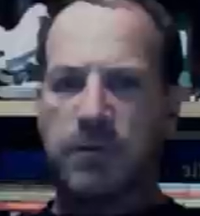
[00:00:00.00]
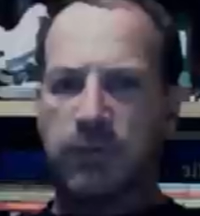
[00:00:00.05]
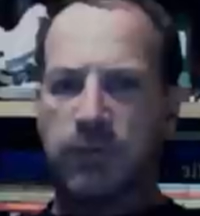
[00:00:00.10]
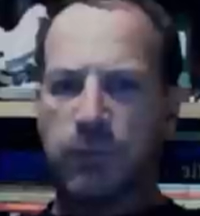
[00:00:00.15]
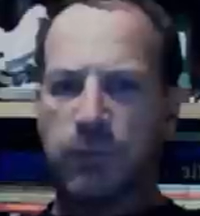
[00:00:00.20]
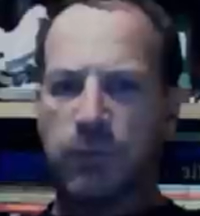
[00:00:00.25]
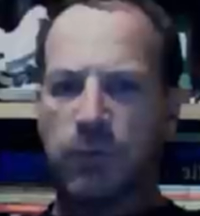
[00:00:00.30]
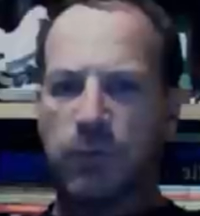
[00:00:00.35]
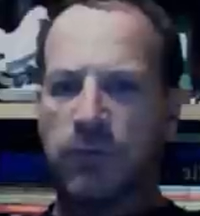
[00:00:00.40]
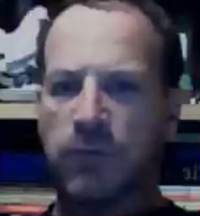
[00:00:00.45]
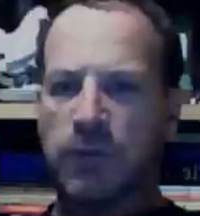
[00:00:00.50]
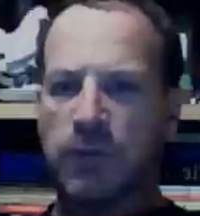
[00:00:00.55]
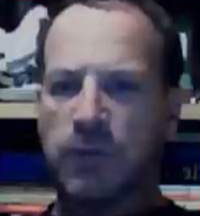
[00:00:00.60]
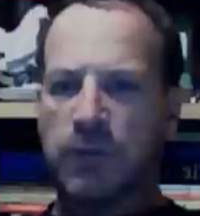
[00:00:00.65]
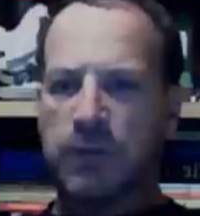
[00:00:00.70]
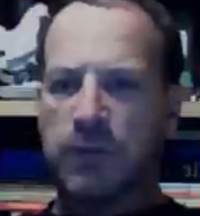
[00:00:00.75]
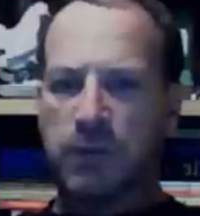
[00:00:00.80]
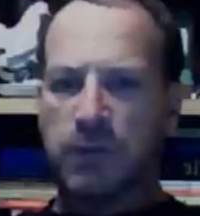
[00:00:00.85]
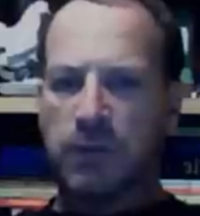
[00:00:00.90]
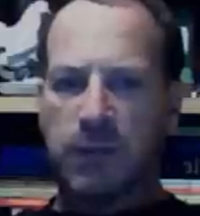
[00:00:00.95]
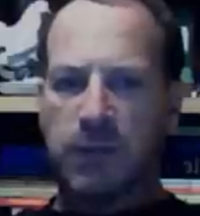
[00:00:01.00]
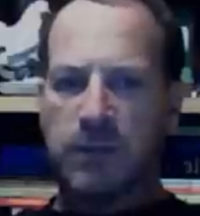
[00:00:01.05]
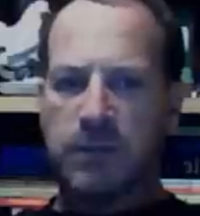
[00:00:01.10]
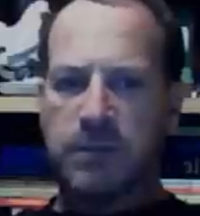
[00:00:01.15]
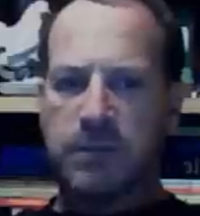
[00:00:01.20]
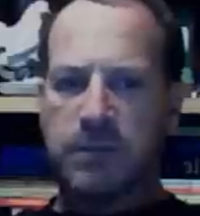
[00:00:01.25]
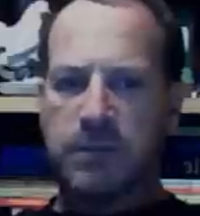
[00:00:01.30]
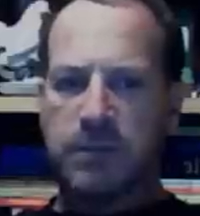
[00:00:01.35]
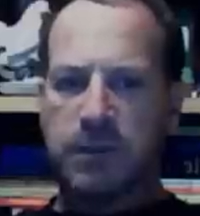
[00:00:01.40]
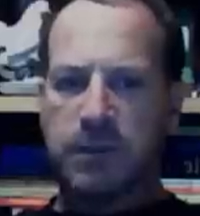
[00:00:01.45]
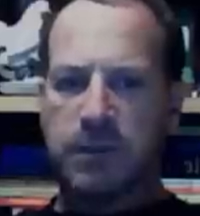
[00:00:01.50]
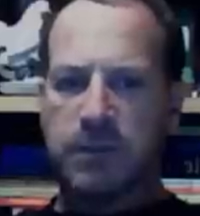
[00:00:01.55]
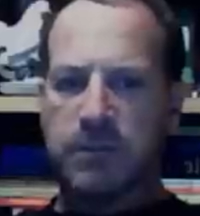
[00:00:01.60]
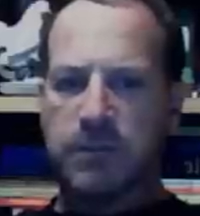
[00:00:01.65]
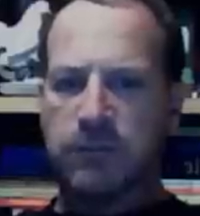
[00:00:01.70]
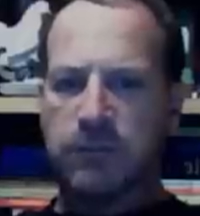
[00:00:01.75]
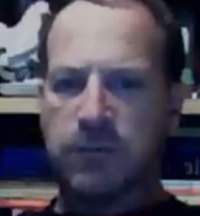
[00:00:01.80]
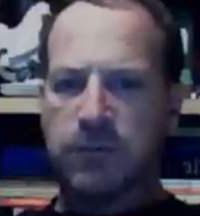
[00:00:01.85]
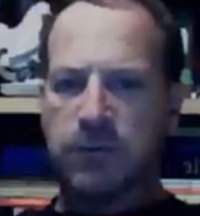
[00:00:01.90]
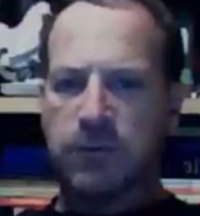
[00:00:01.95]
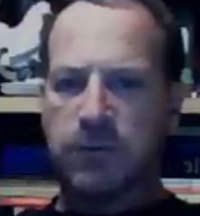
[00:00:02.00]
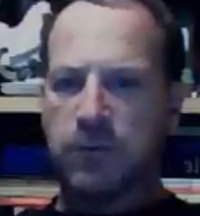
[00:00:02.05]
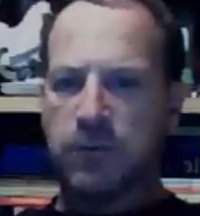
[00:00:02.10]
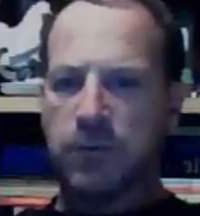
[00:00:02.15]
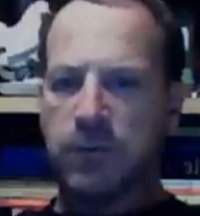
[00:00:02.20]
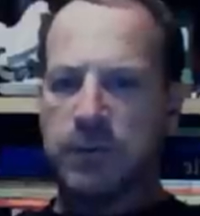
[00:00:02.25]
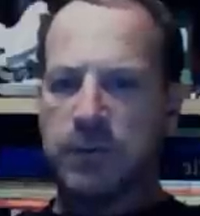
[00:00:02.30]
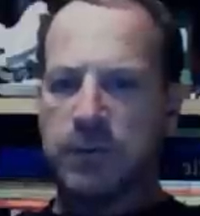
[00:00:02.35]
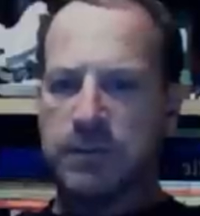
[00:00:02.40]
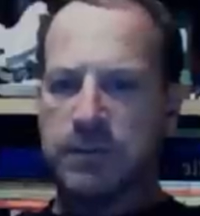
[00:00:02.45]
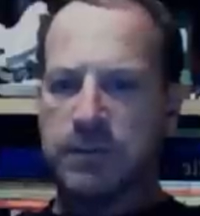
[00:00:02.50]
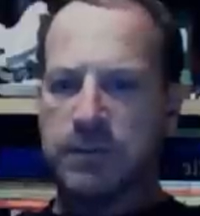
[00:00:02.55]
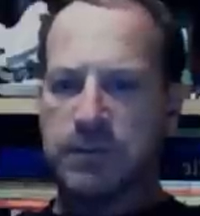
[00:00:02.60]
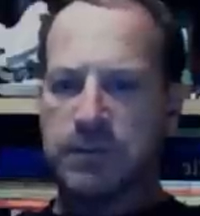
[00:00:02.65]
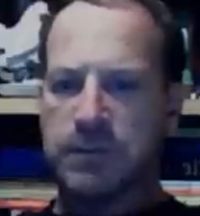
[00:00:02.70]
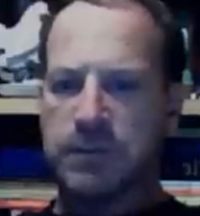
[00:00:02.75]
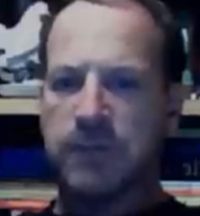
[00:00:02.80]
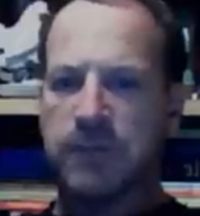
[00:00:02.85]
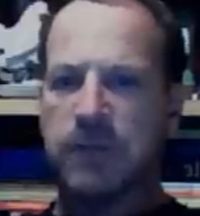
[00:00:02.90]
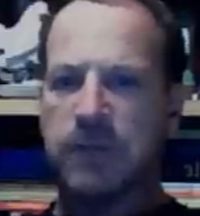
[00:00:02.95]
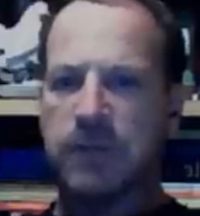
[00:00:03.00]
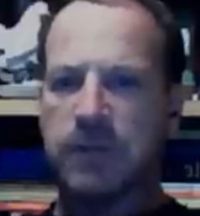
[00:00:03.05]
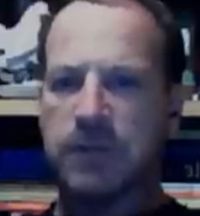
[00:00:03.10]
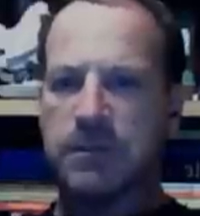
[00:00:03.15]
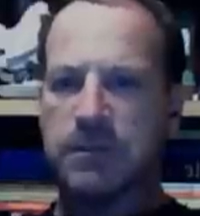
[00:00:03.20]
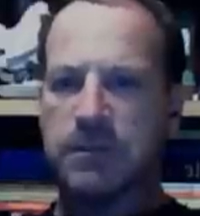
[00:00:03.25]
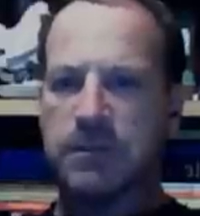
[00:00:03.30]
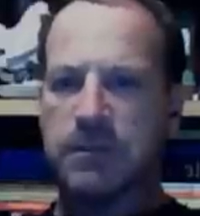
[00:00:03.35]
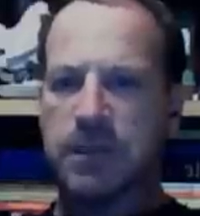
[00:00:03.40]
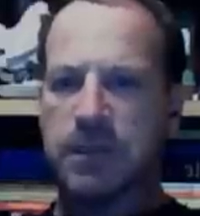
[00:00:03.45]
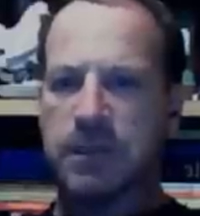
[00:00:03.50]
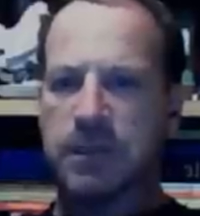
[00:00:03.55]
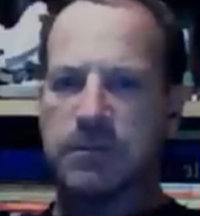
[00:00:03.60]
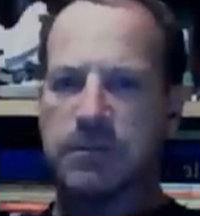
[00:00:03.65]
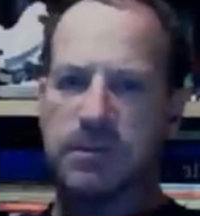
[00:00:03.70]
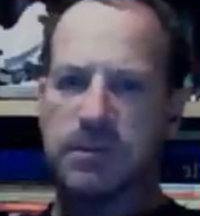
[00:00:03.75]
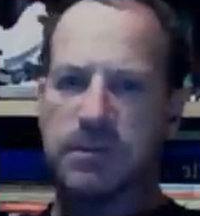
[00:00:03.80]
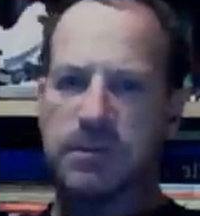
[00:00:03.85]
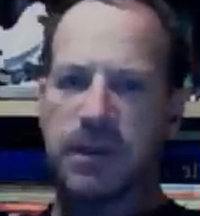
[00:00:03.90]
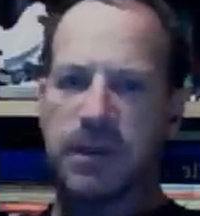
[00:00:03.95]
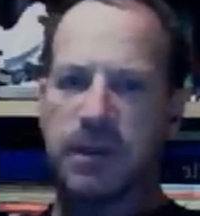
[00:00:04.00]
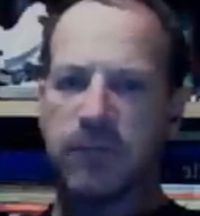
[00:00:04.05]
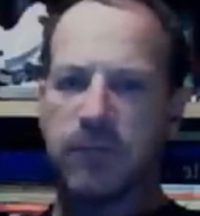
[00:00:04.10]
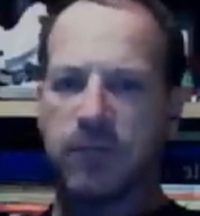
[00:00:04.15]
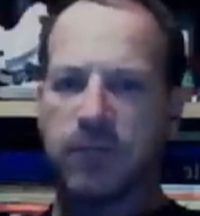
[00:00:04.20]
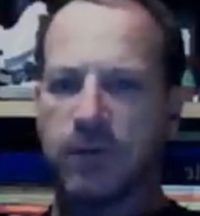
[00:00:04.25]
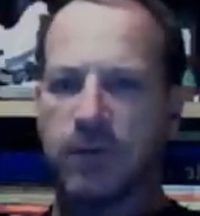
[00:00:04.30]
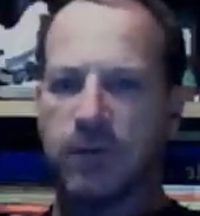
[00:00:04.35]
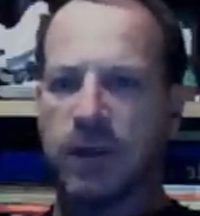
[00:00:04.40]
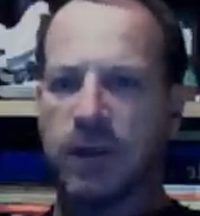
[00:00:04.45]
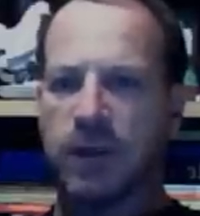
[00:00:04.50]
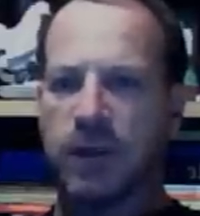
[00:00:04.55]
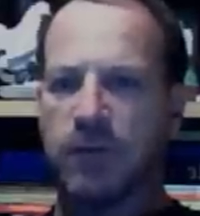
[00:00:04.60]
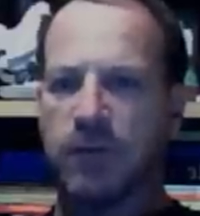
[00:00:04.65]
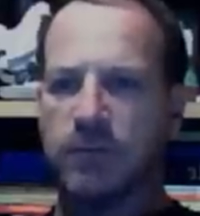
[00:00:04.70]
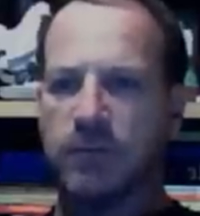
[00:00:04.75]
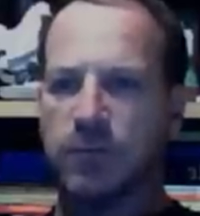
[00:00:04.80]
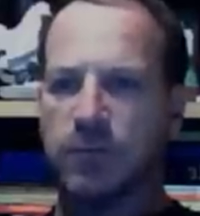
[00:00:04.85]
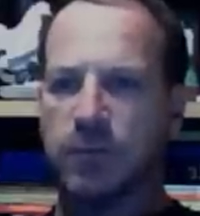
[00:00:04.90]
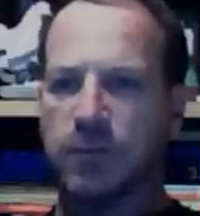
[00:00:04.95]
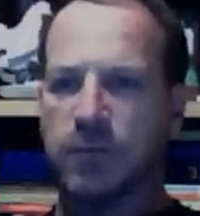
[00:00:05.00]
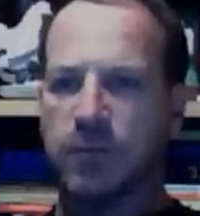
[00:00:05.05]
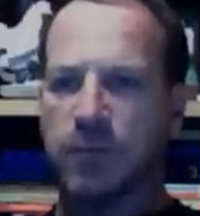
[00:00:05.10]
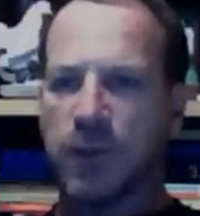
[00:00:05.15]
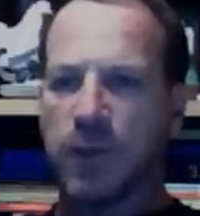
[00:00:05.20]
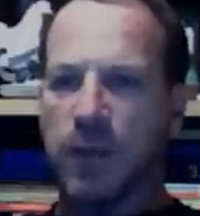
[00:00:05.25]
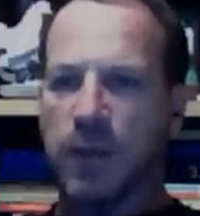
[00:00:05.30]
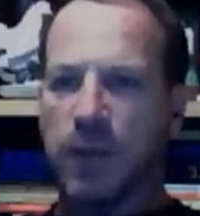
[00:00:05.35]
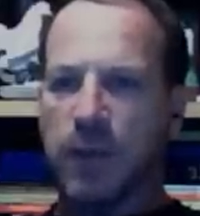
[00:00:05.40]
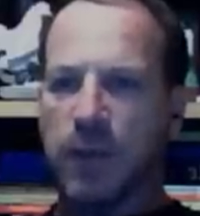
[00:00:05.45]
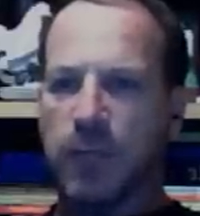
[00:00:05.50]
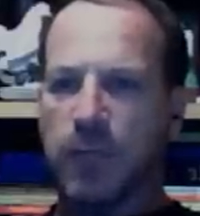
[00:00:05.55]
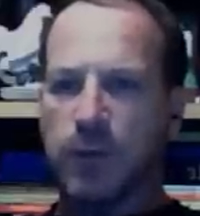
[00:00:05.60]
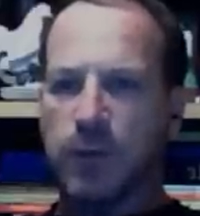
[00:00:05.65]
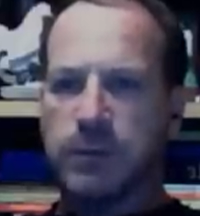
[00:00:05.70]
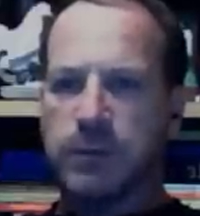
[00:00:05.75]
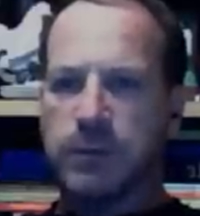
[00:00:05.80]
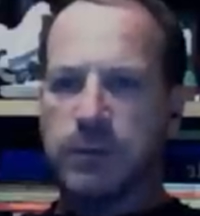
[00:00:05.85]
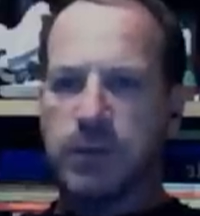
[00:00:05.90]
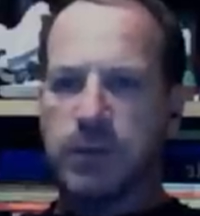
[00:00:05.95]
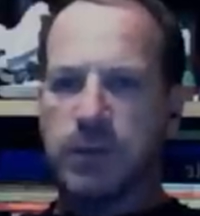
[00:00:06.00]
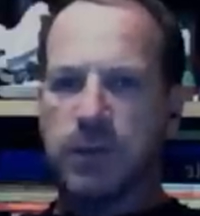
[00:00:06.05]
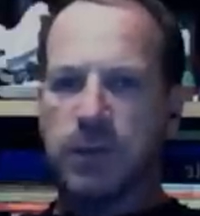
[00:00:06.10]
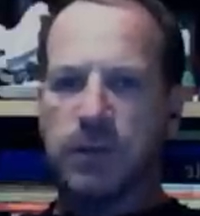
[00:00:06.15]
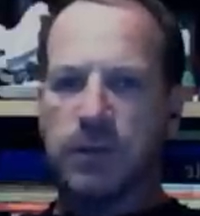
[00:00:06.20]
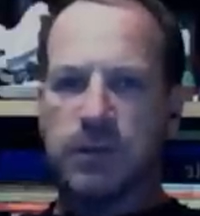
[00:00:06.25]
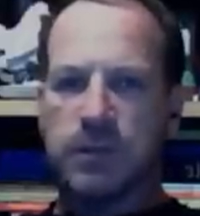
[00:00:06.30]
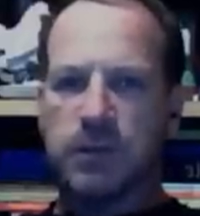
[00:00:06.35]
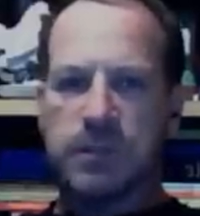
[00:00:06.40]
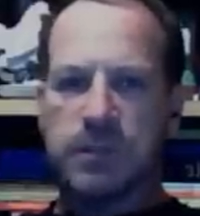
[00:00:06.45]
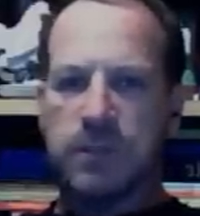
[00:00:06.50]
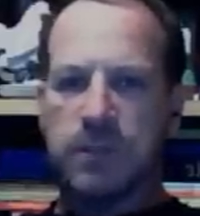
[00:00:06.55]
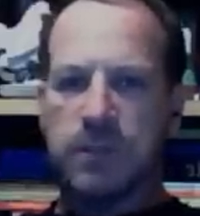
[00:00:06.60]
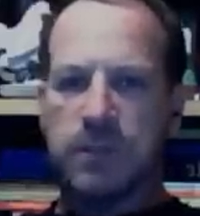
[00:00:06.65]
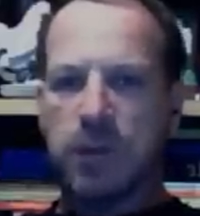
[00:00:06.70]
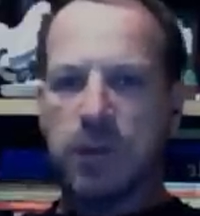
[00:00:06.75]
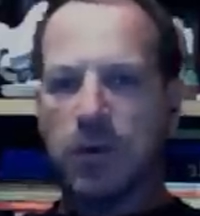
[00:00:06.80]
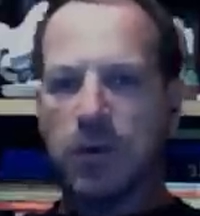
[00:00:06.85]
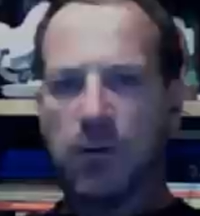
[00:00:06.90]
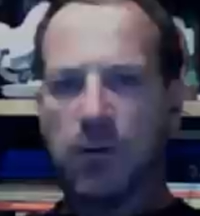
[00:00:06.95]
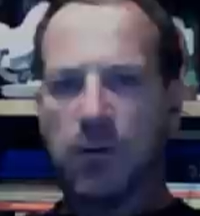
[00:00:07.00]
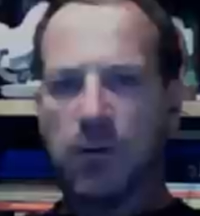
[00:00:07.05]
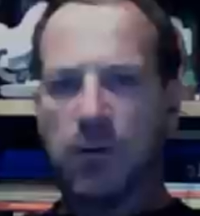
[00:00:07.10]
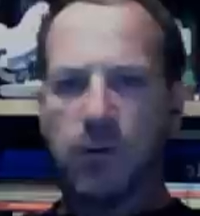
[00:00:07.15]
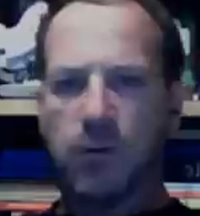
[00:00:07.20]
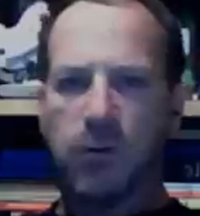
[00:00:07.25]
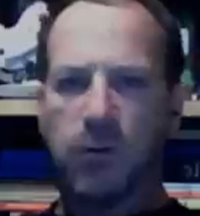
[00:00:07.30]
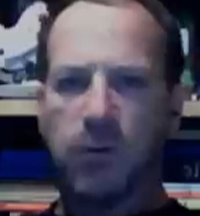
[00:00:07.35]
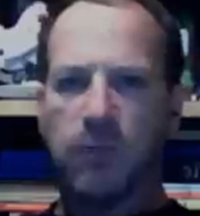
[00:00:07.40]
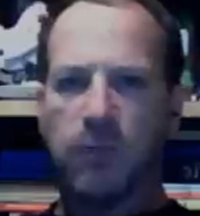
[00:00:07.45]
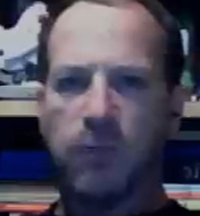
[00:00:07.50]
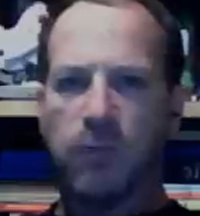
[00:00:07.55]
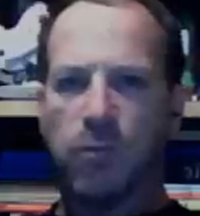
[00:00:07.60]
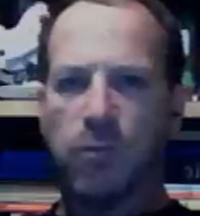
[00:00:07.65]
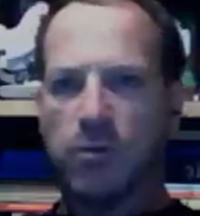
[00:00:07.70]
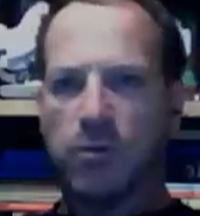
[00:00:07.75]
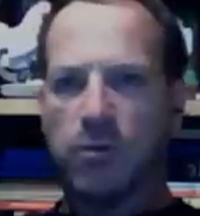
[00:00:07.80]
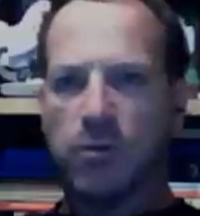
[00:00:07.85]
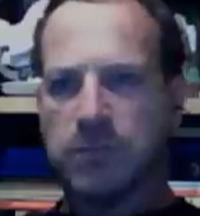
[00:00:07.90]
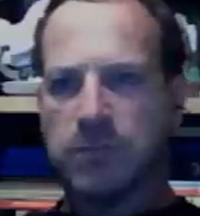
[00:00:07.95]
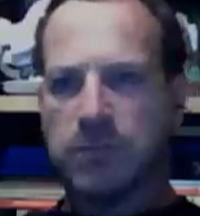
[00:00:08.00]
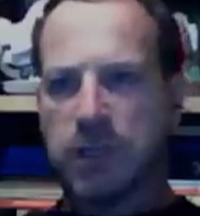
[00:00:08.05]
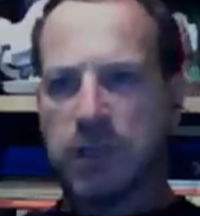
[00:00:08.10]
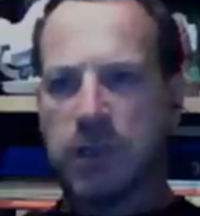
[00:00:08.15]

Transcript: you're doing this evening, these links will stay up for a day or two. But you can see them here. Go to Infowars.com. You can pick them up in the featured